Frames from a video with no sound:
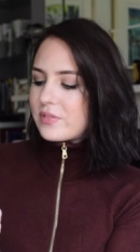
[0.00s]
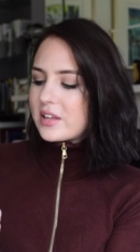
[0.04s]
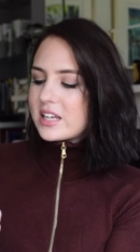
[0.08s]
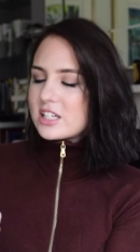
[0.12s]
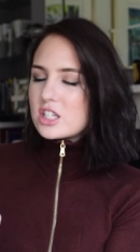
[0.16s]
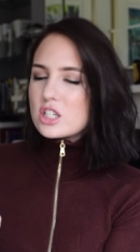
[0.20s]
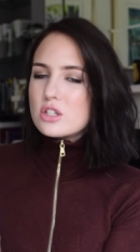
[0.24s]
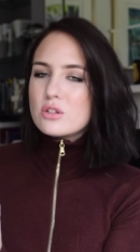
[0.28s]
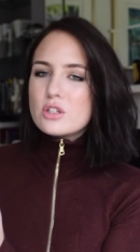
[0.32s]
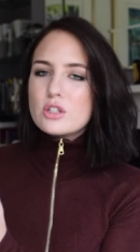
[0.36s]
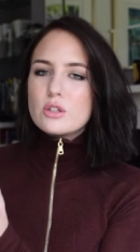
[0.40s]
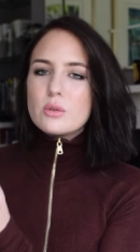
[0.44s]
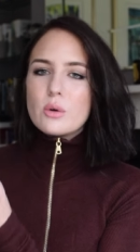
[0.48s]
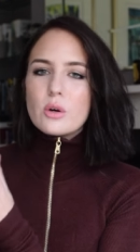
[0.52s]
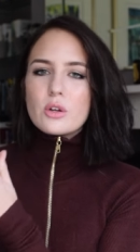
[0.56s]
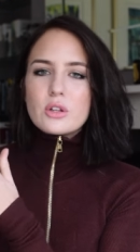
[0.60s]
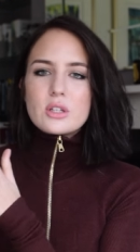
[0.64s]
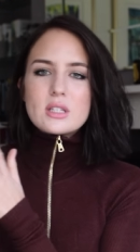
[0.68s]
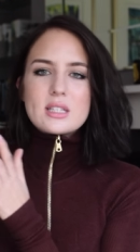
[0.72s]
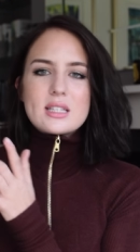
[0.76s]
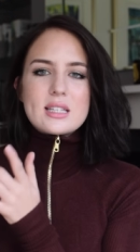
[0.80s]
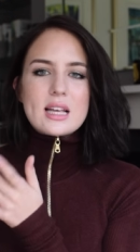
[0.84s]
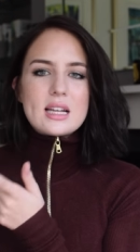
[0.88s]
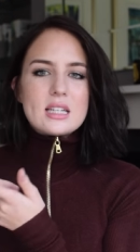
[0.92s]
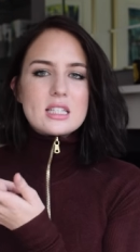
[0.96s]
they do do other
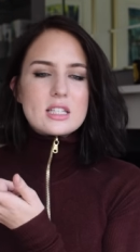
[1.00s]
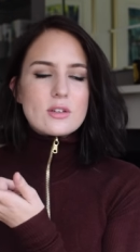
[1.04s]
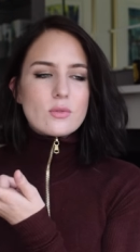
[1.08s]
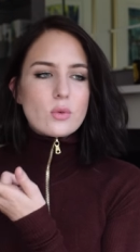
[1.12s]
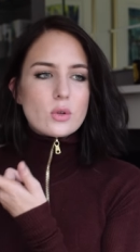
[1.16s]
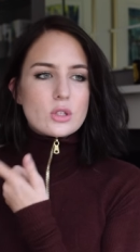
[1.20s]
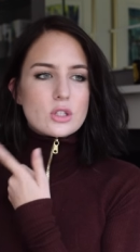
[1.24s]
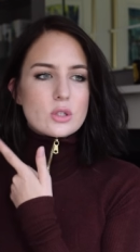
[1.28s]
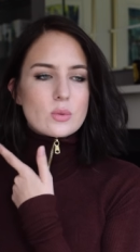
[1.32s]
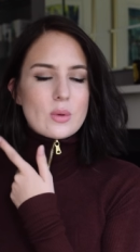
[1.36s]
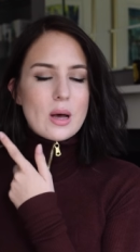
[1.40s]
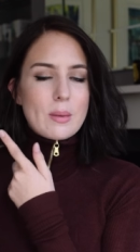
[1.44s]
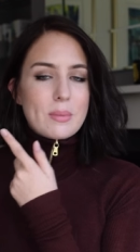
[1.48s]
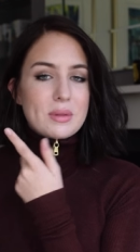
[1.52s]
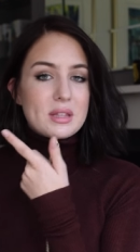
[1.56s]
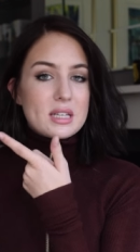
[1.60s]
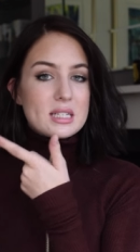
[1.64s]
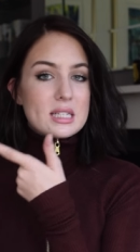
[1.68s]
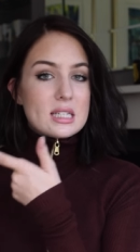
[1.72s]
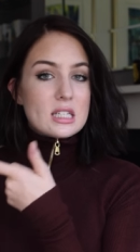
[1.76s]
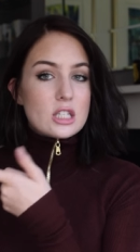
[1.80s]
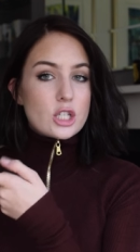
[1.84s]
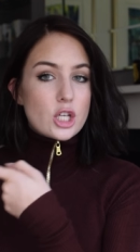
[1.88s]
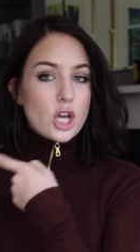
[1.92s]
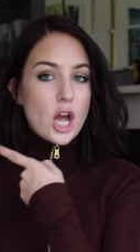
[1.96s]
of ones as well, but
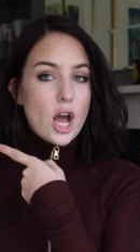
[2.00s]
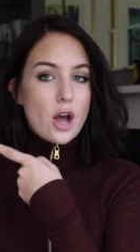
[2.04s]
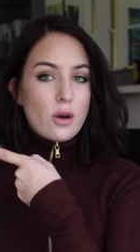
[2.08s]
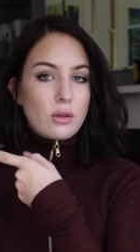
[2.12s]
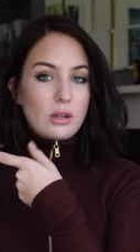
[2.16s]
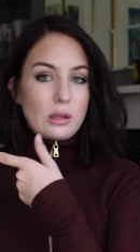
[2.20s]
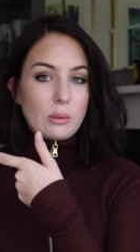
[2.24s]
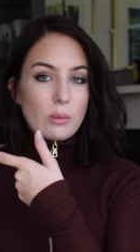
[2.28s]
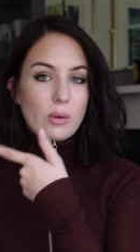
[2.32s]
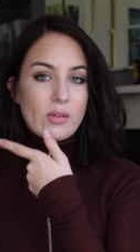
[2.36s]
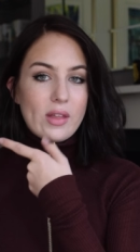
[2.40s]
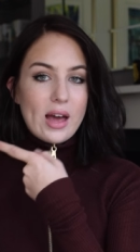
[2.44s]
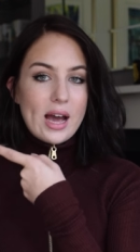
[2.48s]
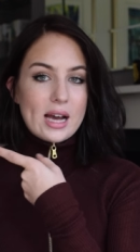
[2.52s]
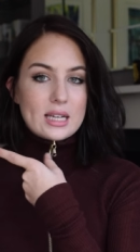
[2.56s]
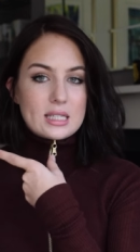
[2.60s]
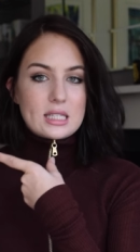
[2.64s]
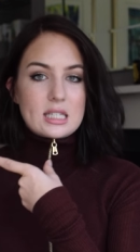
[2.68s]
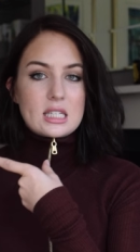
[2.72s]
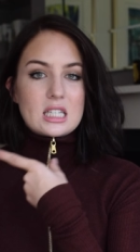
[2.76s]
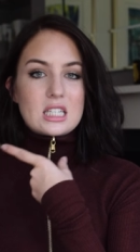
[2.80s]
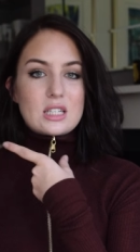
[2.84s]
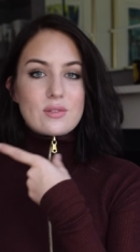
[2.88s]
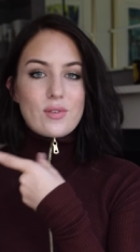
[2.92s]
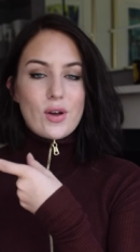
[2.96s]
this is the only one that has
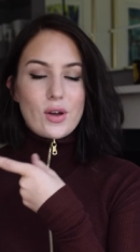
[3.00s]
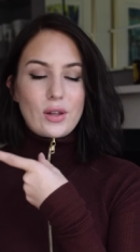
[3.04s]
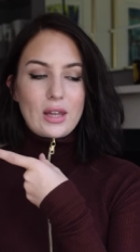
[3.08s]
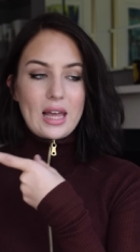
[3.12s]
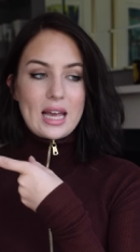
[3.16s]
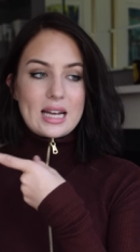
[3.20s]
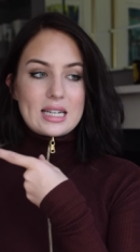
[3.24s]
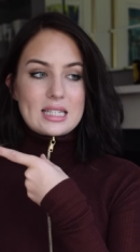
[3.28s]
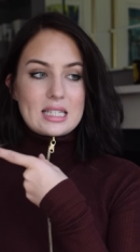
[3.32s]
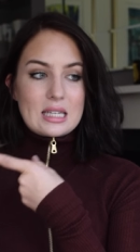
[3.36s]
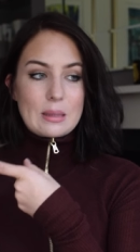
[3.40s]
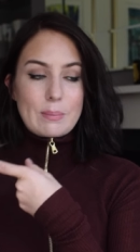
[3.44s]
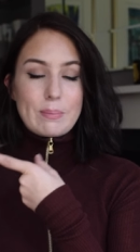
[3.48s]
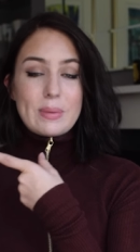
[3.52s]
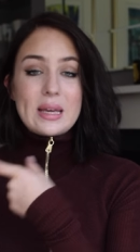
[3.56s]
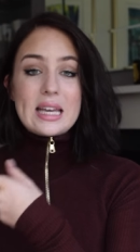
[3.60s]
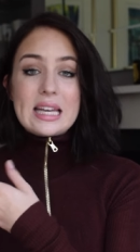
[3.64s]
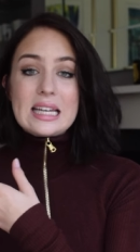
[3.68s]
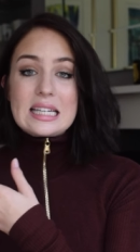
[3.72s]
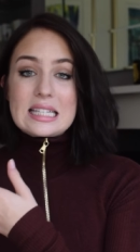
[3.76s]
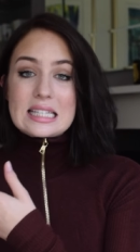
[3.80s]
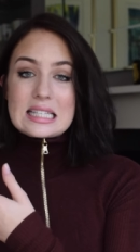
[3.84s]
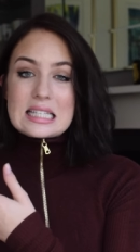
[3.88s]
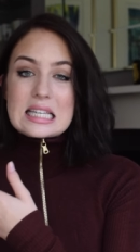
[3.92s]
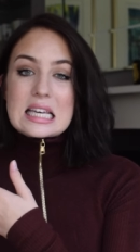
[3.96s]
the exfoliating
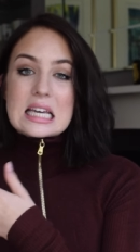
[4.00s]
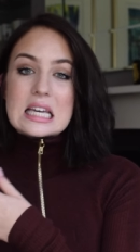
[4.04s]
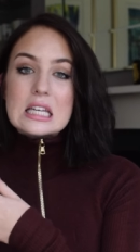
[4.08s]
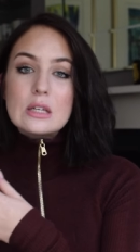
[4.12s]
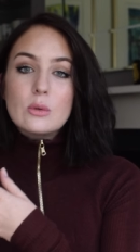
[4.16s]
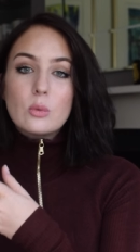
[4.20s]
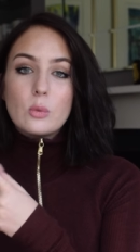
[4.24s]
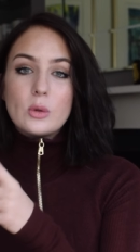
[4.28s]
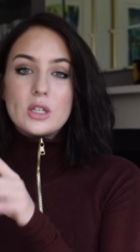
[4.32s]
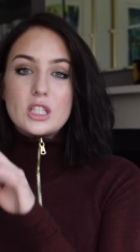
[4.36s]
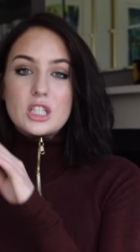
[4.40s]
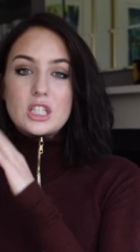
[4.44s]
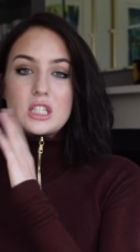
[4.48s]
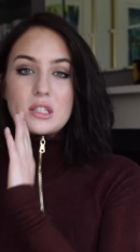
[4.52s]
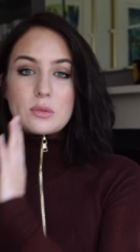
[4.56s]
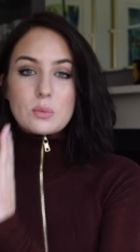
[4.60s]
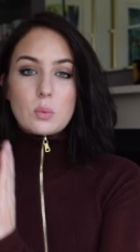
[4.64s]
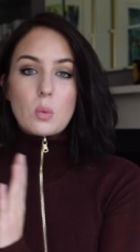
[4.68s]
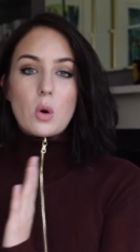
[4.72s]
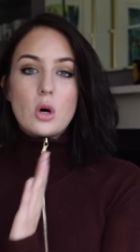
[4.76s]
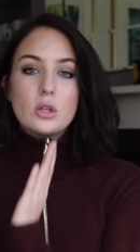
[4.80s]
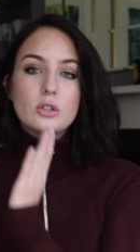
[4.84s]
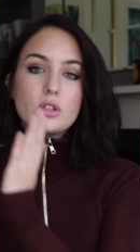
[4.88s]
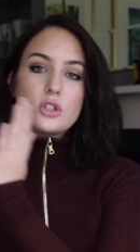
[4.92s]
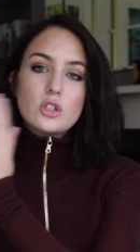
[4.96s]
beads in, which is
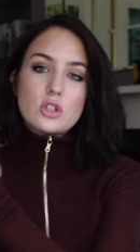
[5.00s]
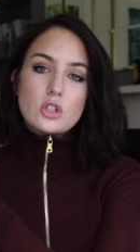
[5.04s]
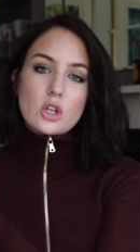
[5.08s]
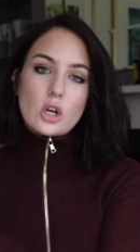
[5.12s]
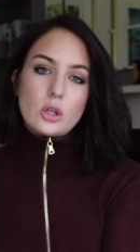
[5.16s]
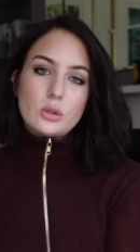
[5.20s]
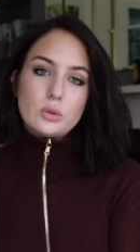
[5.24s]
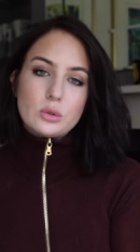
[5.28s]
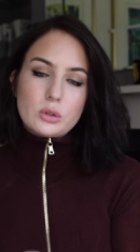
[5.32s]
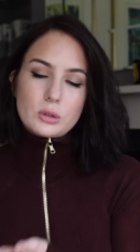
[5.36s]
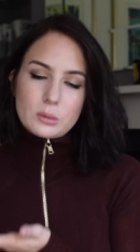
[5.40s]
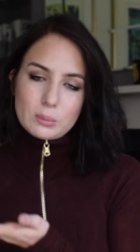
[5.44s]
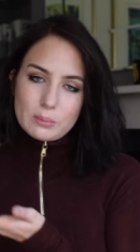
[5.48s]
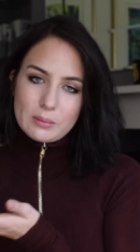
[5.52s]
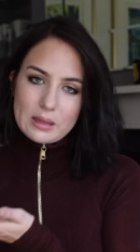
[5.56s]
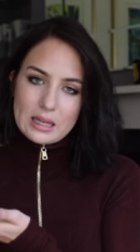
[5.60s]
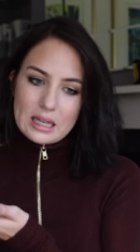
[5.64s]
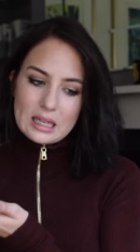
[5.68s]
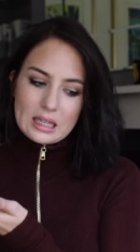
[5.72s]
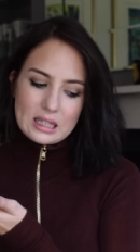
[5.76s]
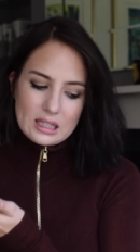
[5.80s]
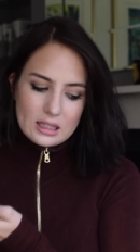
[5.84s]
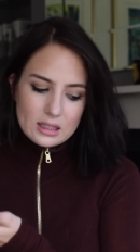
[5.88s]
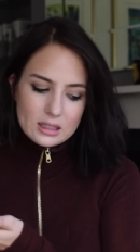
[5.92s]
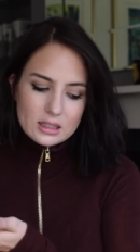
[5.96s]
what sold
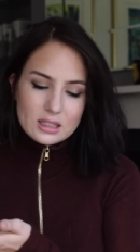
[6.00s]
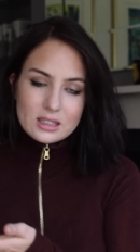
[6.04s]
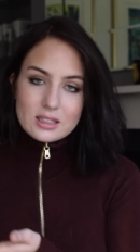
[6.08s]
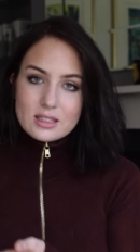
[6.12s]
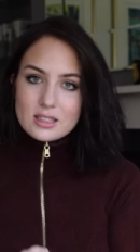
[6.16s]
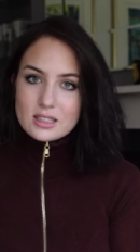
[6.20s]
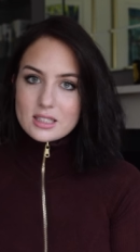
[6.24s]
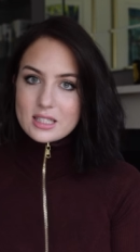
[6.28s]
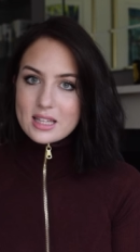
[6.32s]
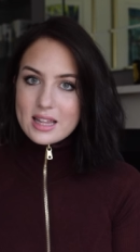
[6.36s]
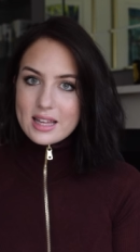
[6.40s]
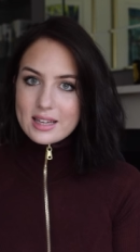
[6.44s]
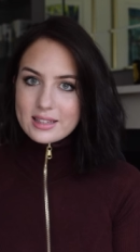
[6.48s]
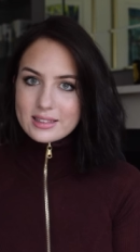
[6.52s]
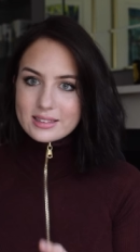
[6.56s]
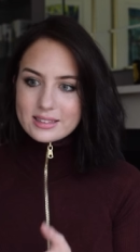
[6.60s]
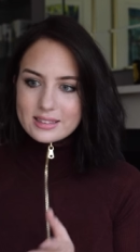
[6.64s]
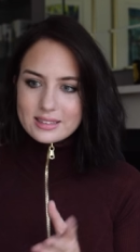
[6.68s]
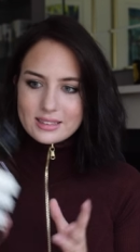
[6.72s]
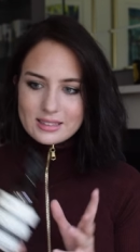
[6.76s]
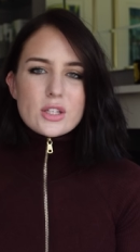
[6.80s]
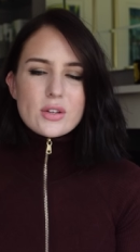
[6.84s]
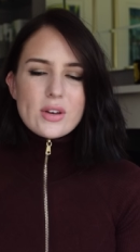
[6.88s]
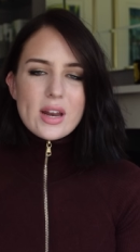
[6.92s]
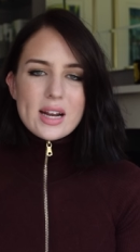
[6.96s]
me to
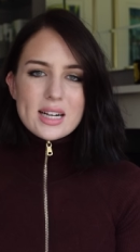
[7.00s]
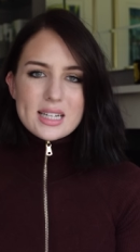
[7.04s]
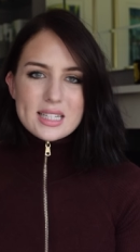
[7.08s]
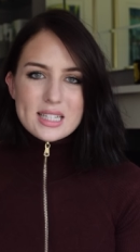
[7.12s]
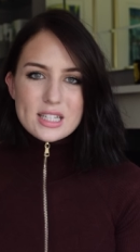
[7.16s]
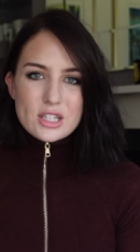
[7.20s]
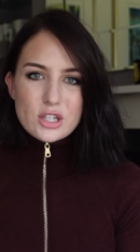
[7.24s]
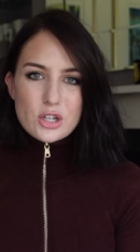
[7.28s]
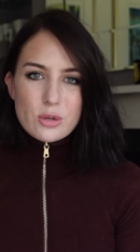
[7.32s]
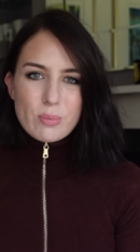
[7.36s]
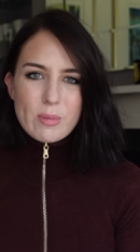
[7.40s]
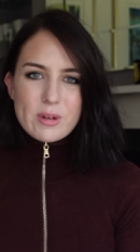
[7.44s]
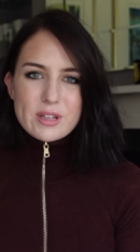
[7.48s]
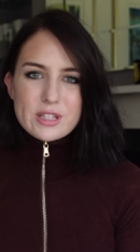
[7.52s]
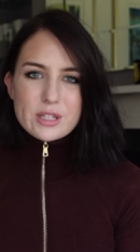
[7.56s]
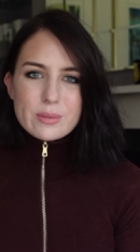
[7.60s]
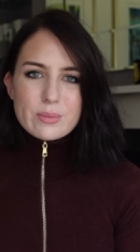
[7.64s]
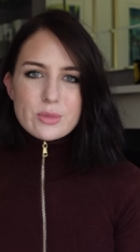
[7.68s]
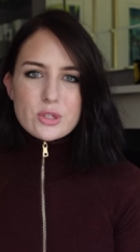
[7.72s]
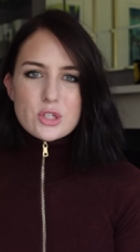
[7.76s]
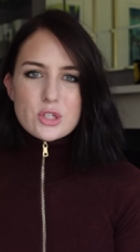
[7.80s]
this. The next up is some